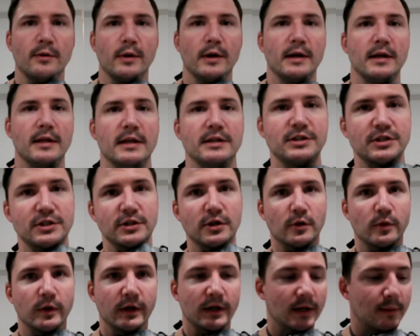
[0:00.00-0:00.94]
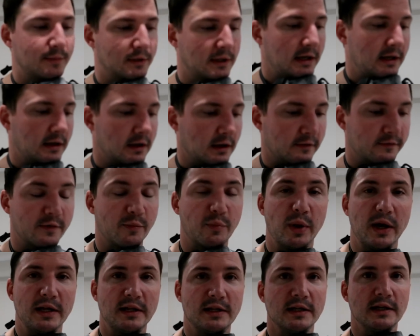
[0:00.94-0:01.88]
Anyway, that's just a quick update of the
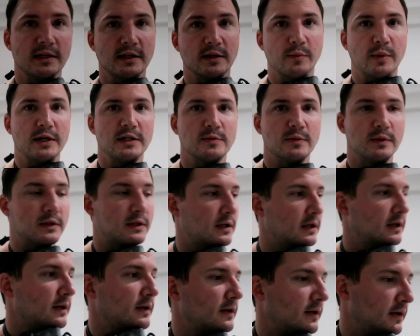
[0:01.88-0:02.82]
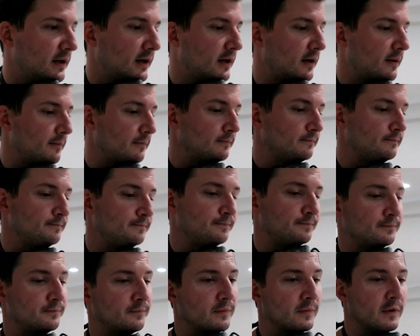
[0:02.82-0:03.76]
painting in the basement.
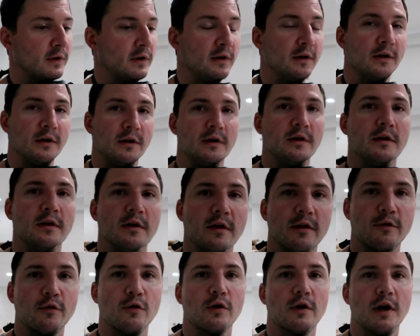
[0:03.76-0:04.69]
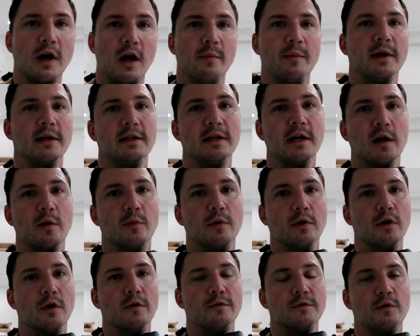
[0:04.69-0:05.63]
Um, throw a comment down
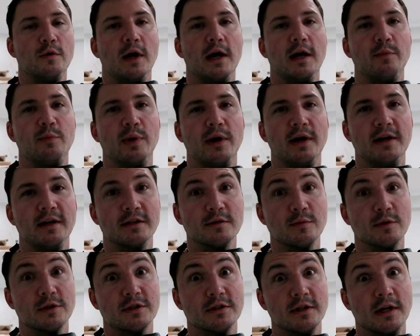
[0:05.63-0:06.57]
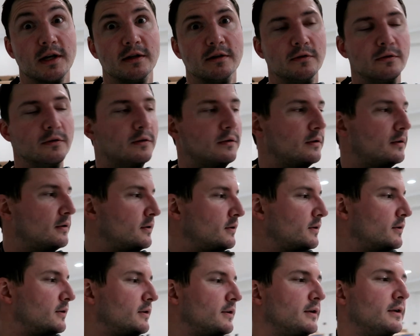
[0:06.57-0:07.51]
below if you hate painting as much as I do.
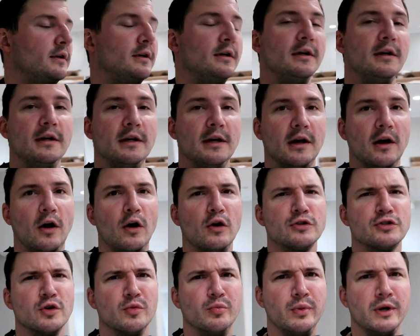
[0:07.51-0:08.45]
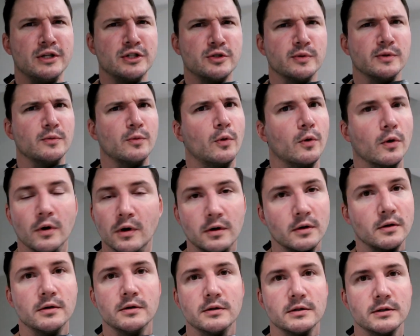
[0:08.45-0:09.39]
Also Benjamin Moore,
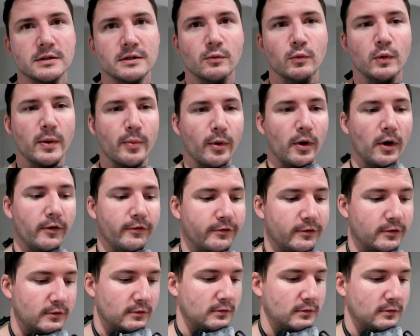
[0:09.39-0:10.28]
ripoff.